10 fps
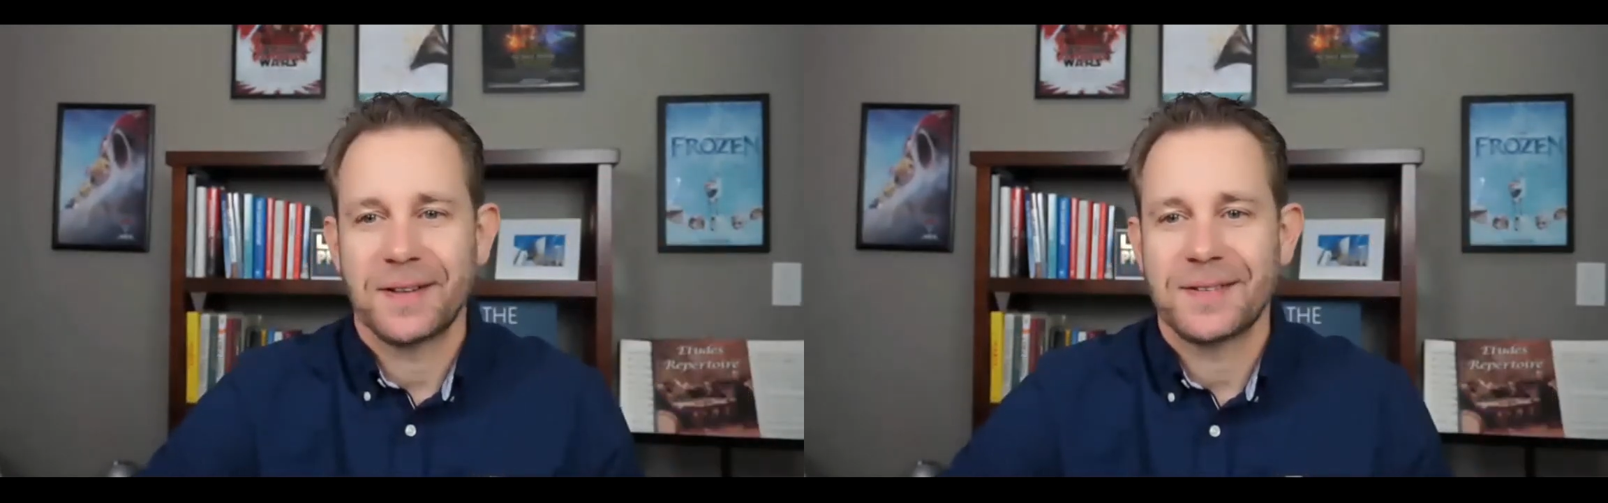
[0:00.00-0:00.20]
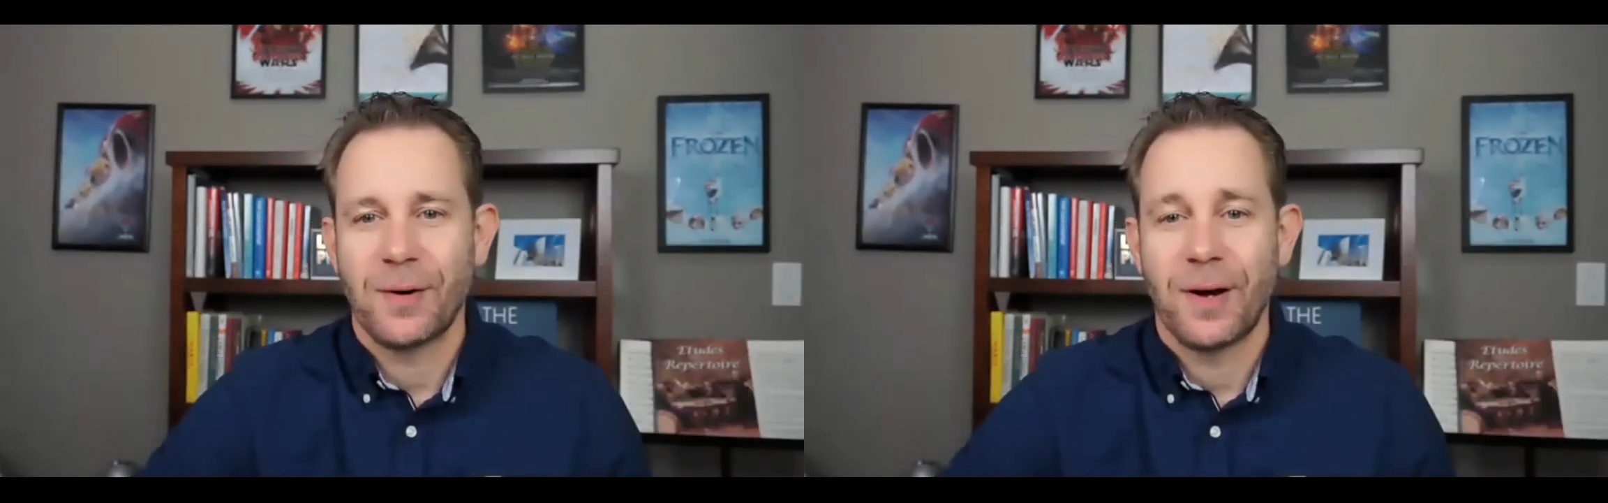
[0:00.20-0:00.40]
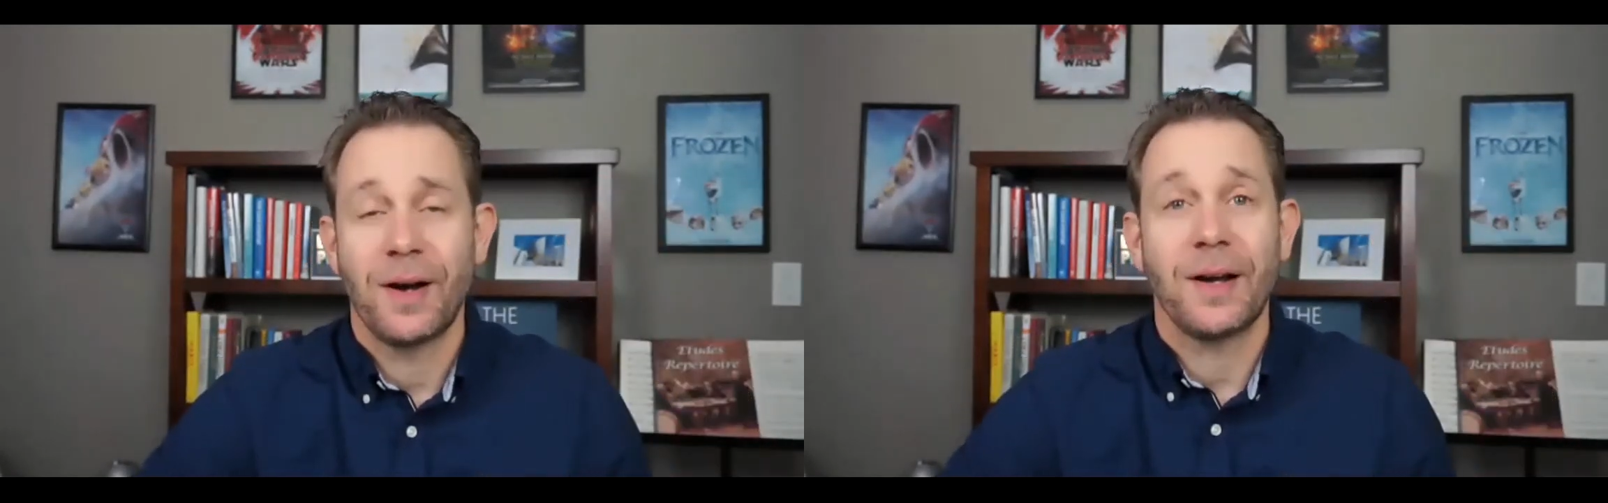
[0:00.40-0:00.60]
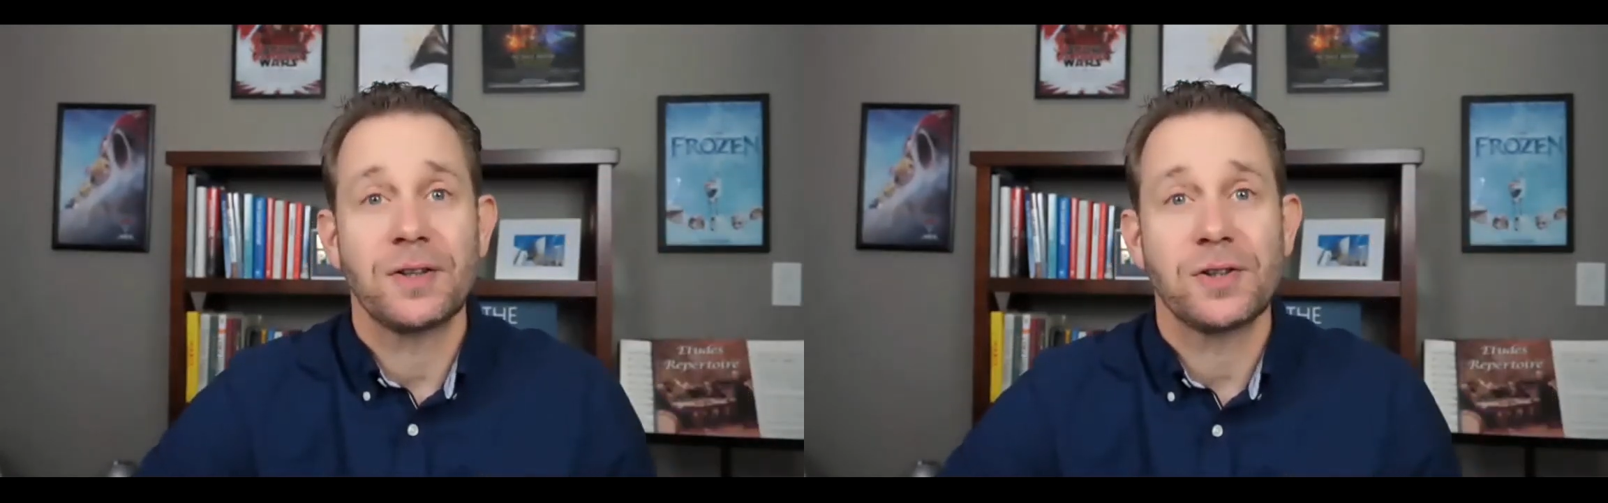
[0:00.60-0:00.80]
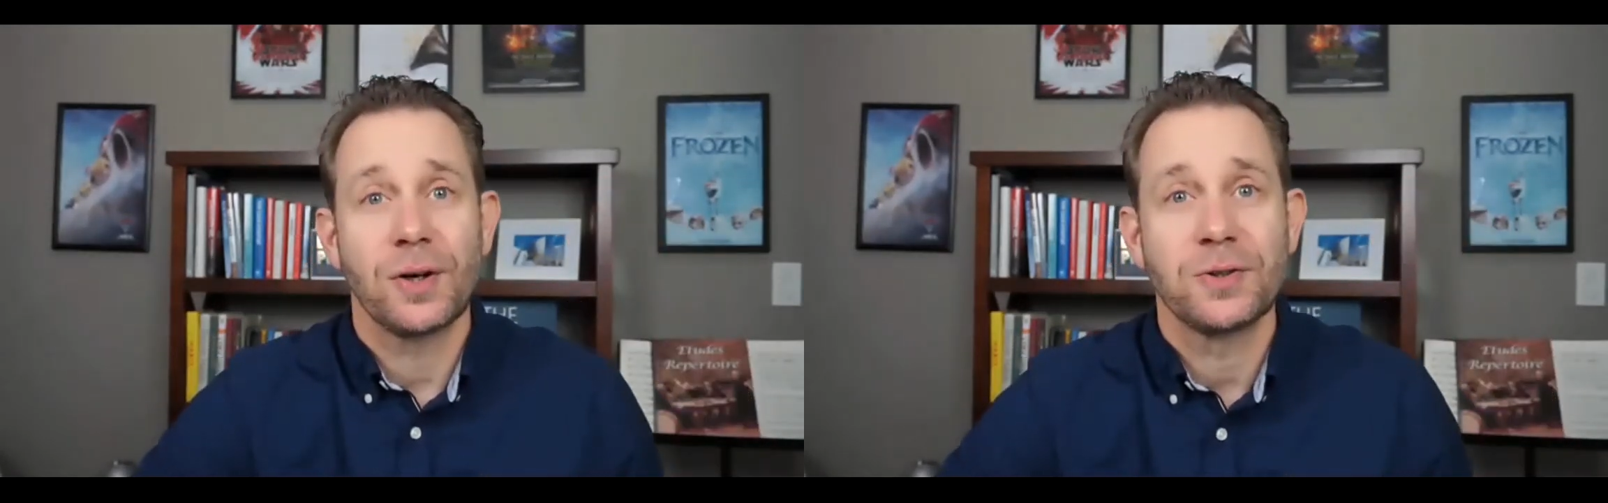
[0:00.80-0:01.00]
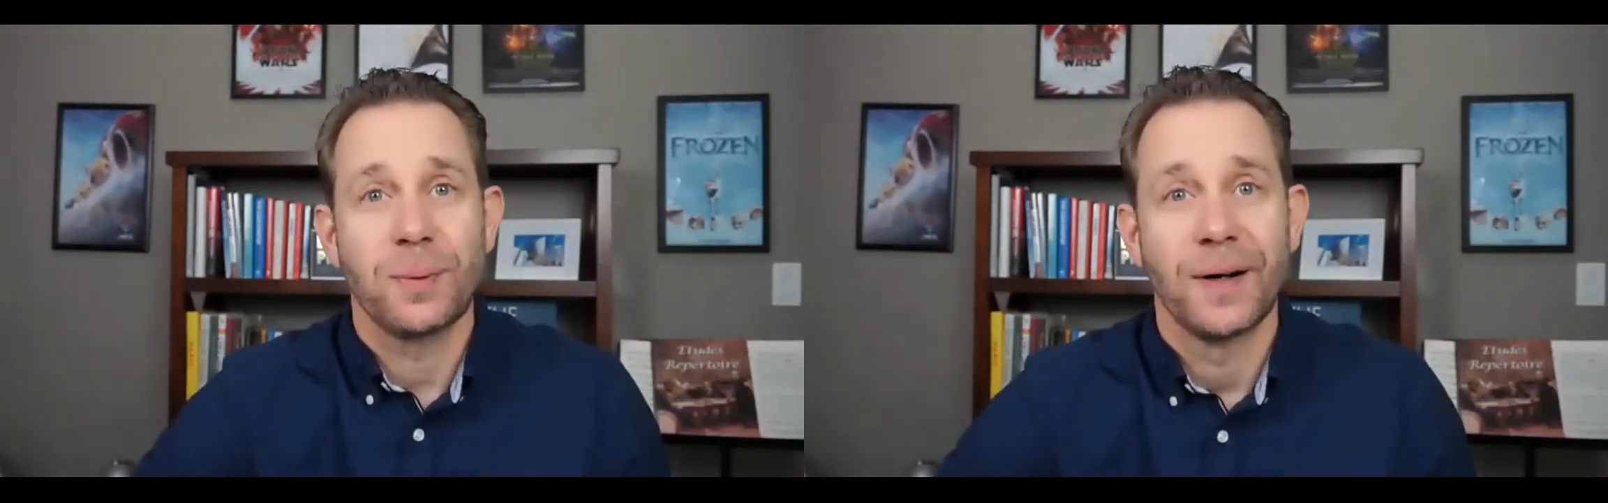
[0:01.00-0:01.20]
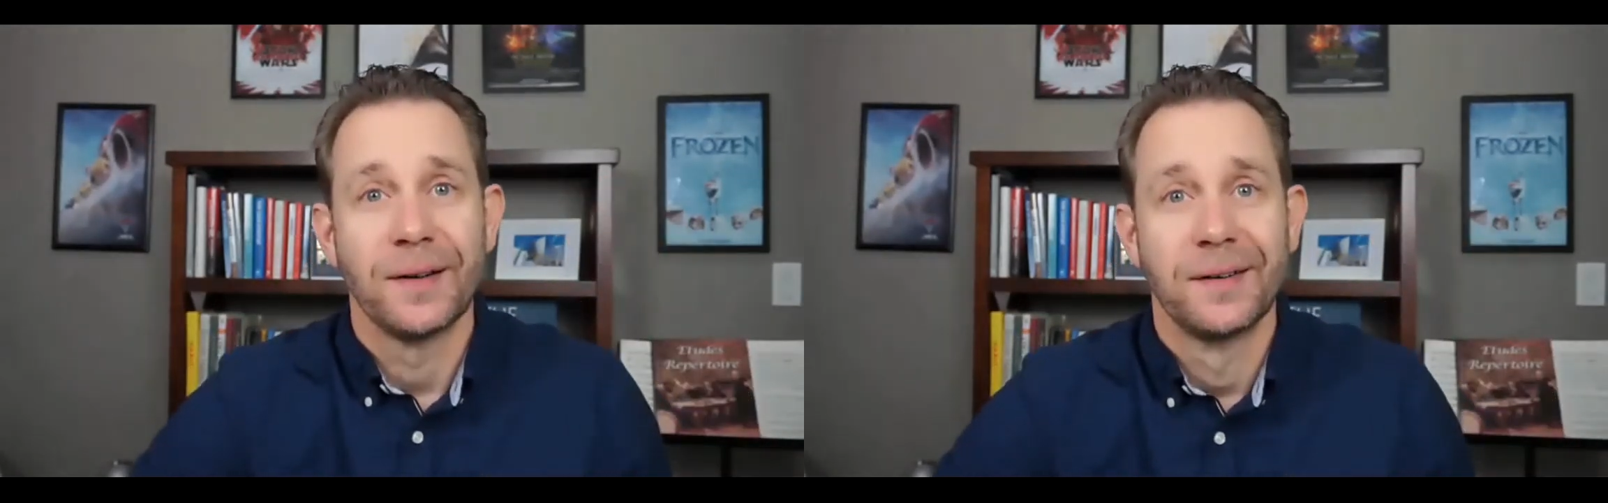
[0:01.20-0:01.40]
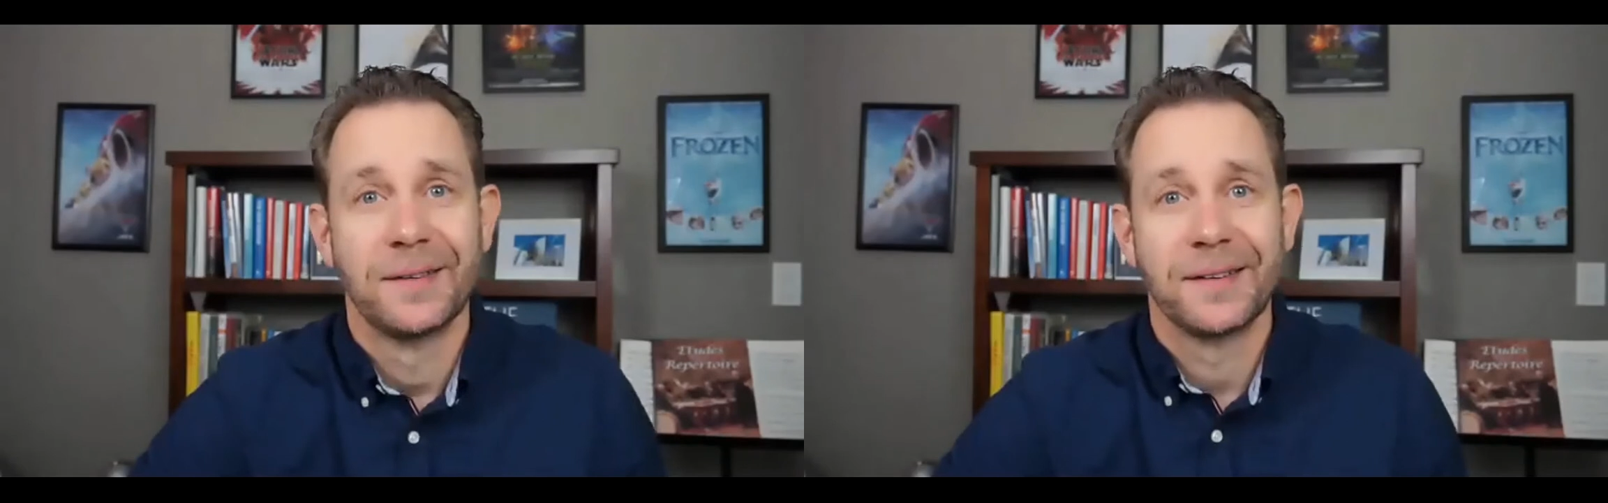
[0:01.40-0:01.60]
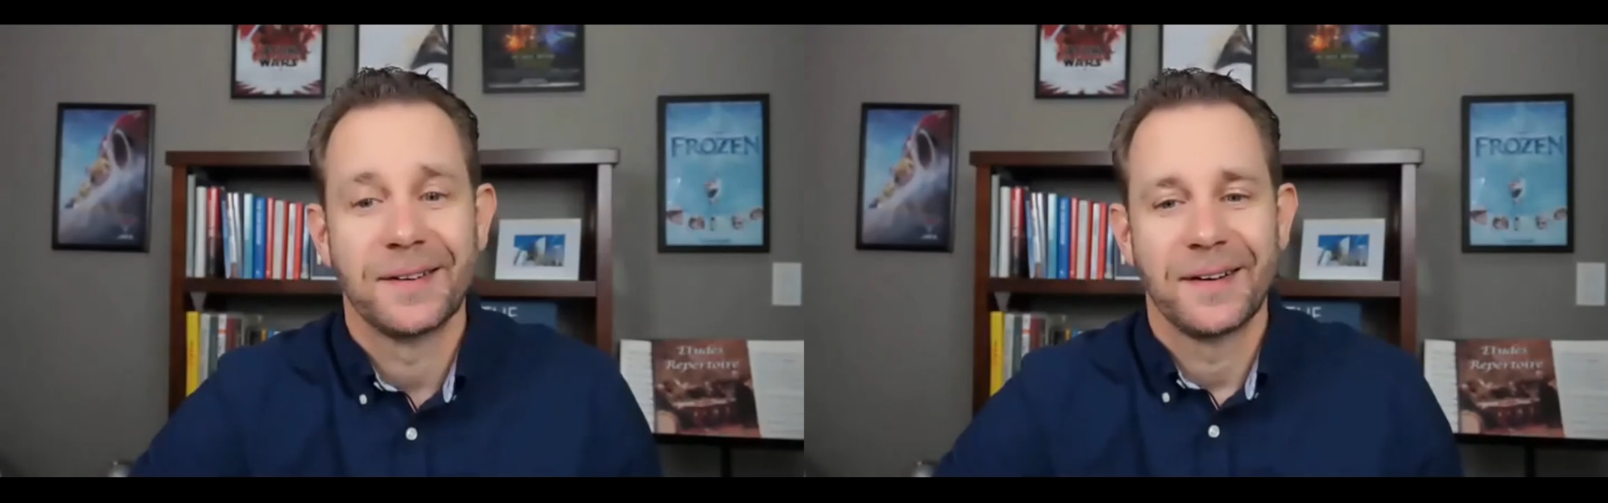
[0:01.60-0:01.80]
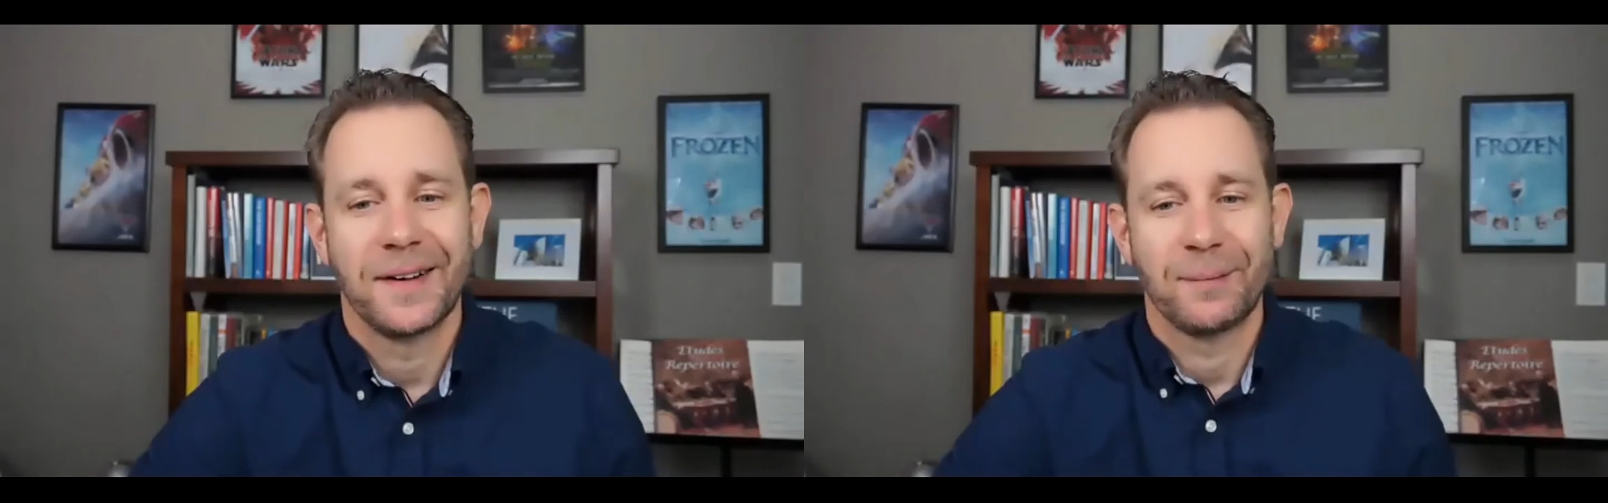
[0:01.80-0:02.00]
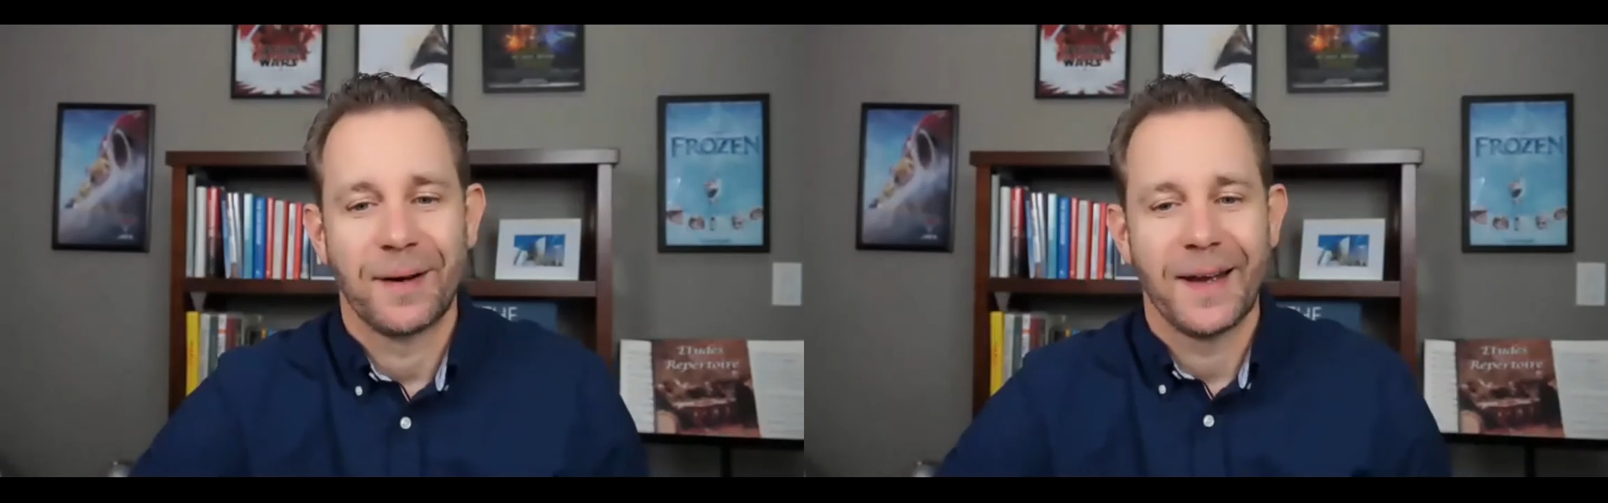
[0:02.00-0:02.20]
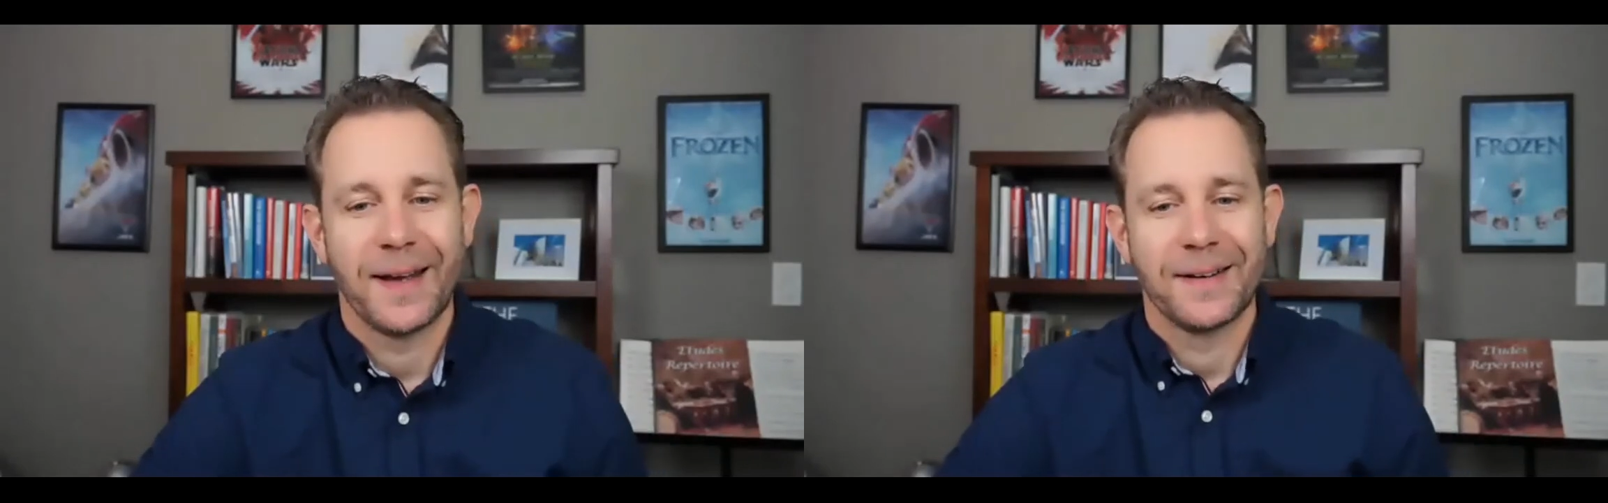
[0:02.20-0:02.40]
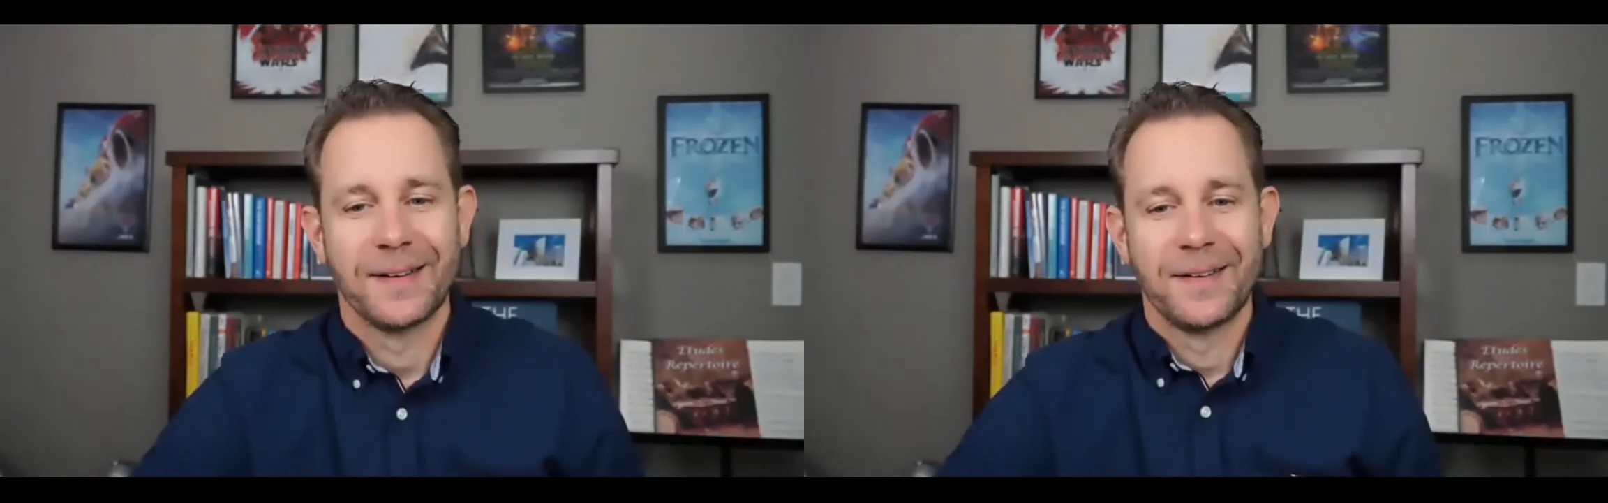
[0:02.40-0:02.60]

so I, I chose well, I'm glad.